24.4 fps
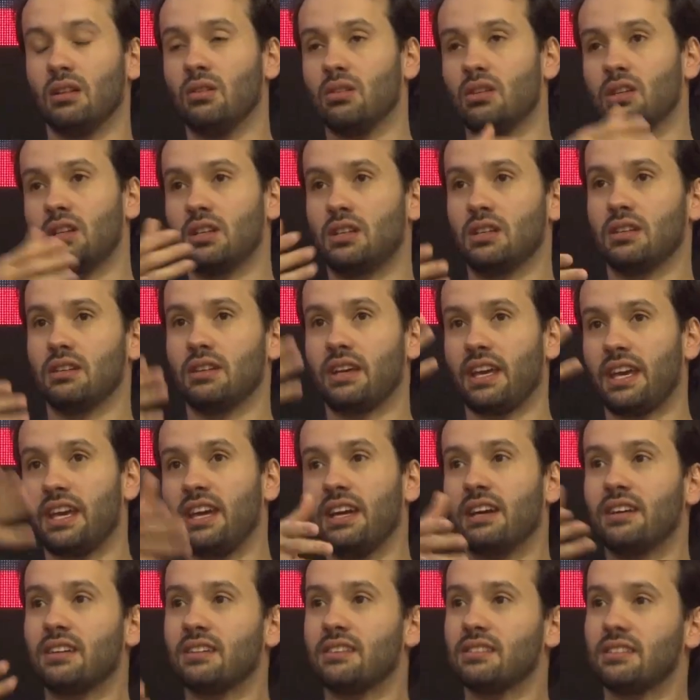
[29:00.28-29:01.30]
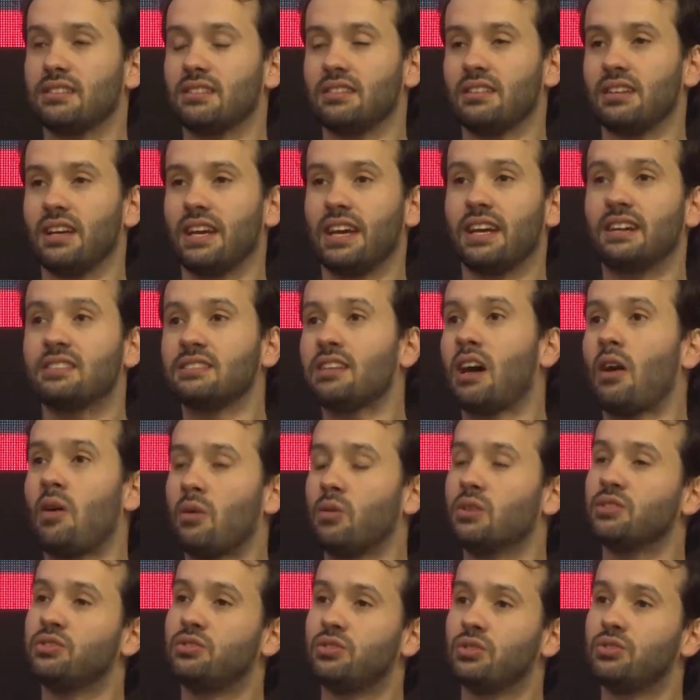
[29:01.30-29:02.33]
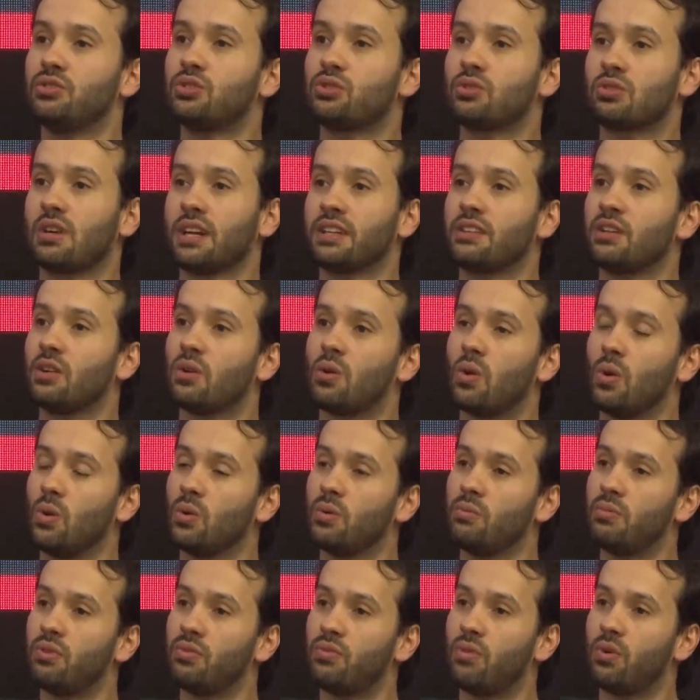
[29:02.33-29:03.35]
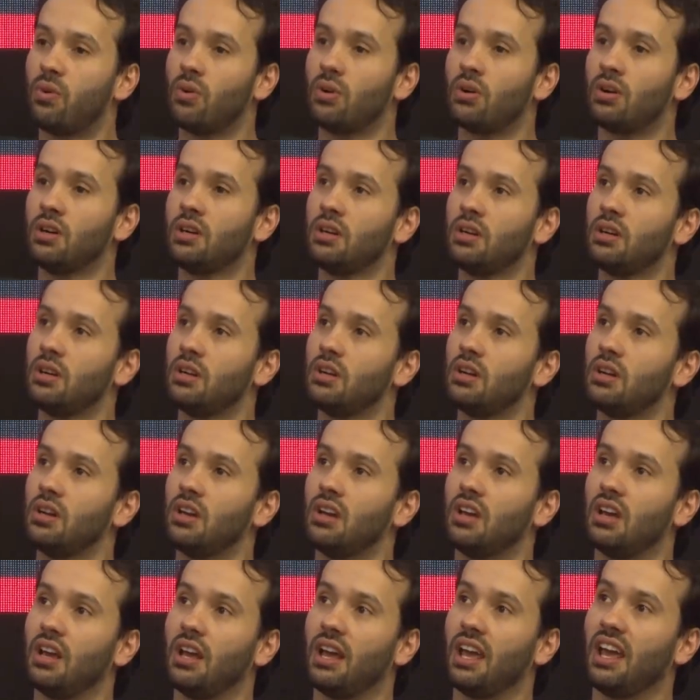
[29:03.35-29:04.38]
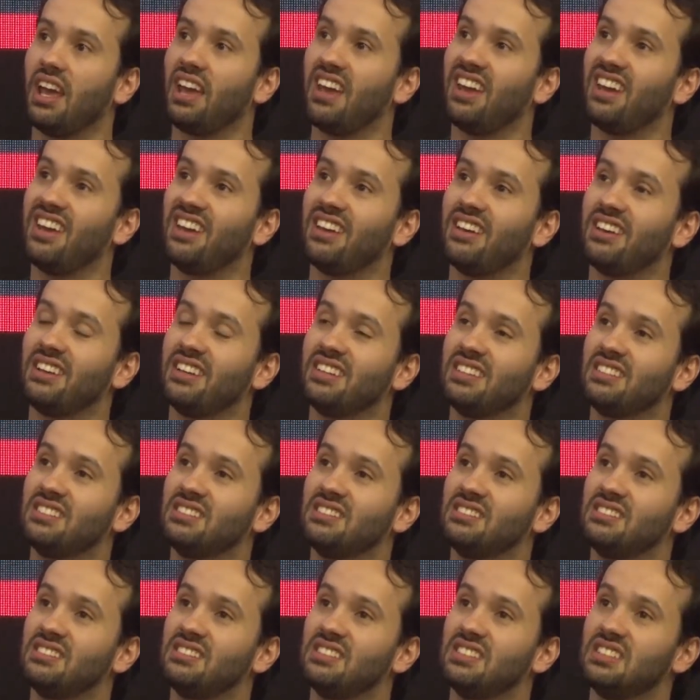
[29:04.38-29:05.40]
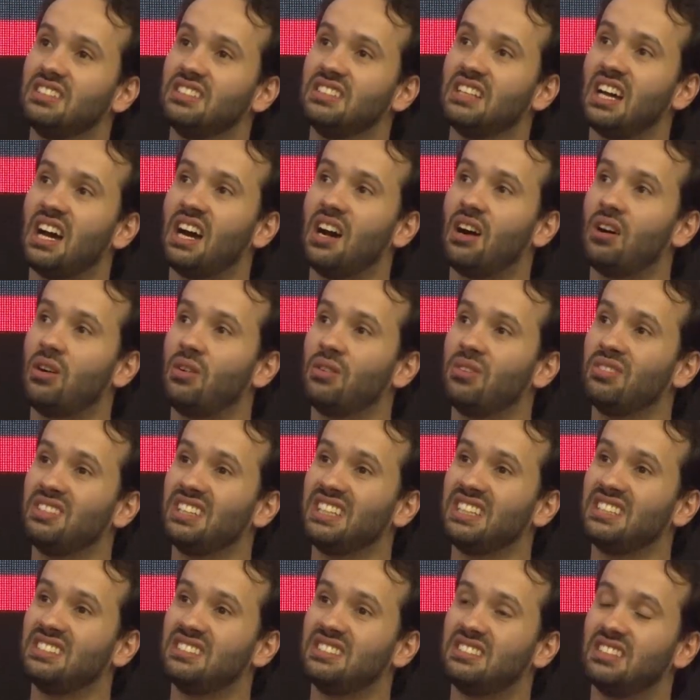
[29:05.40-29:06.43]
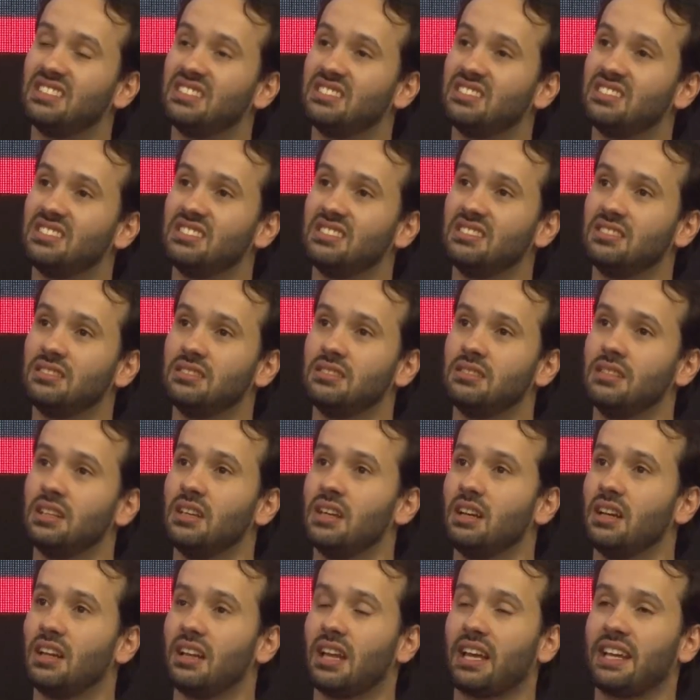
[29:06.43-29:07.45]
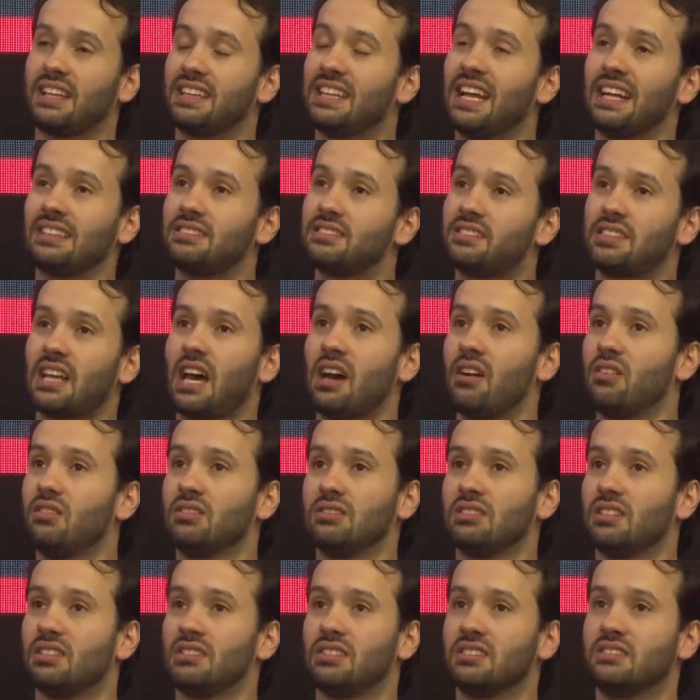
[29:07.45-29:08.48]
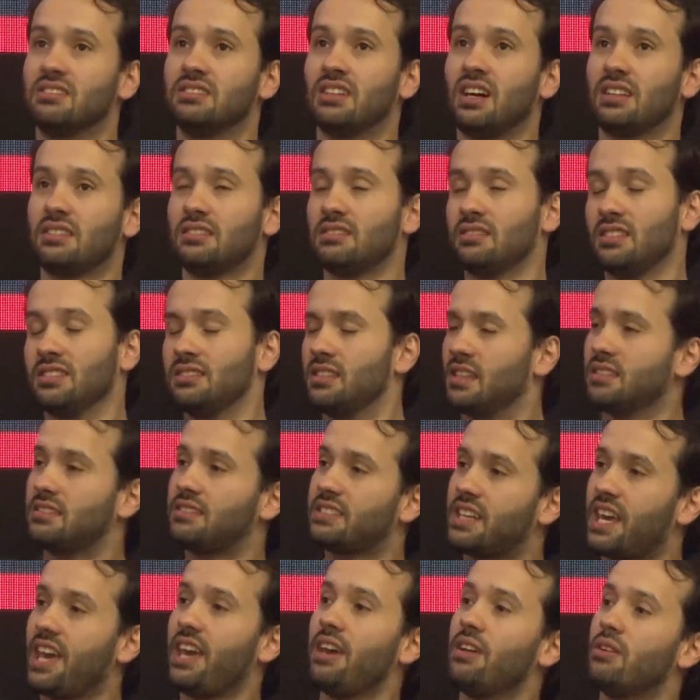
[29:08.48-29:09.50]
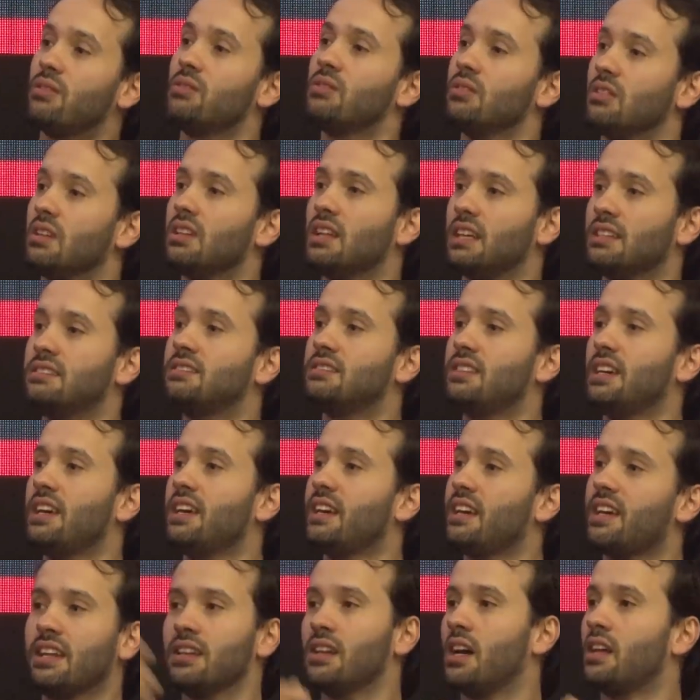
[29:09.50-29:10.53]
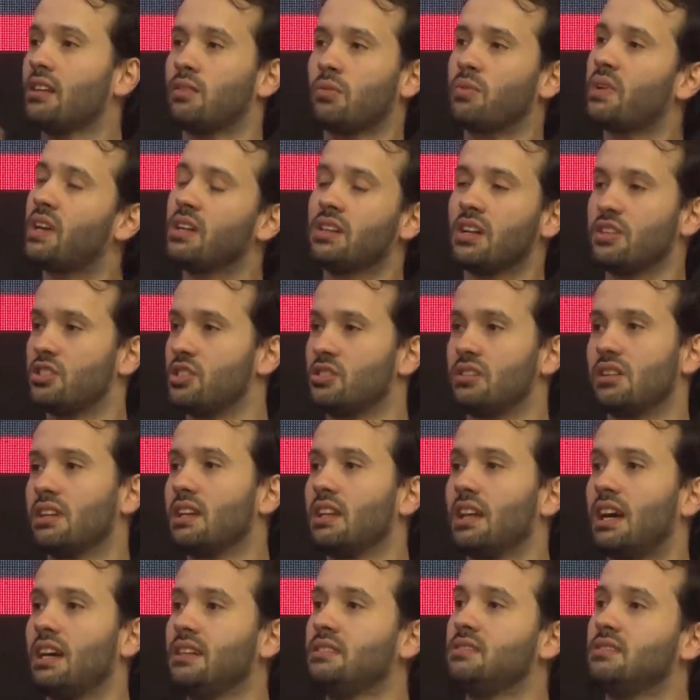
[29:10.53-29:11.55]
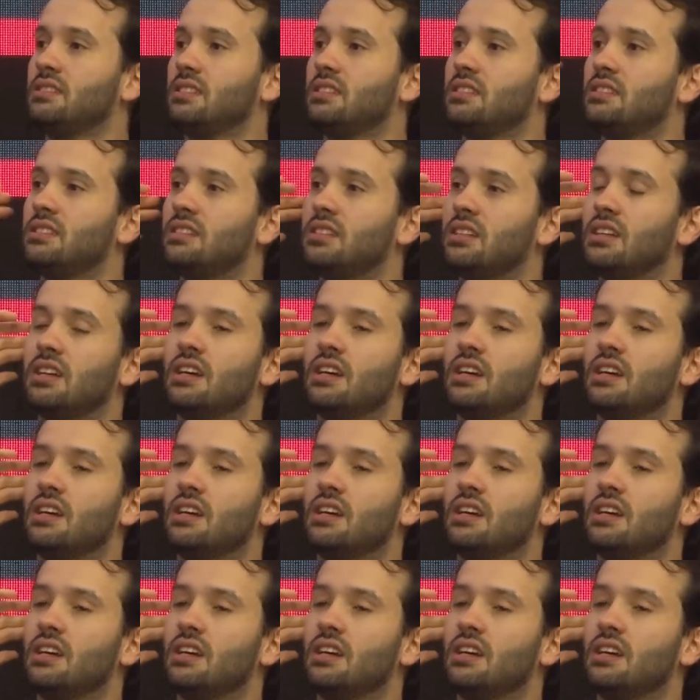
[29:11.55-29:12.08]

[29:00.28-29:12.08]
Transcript: look, here's how I was used to write the code before, and now it doesn't. Like that style does not scale, let's say. We cannot generalize it.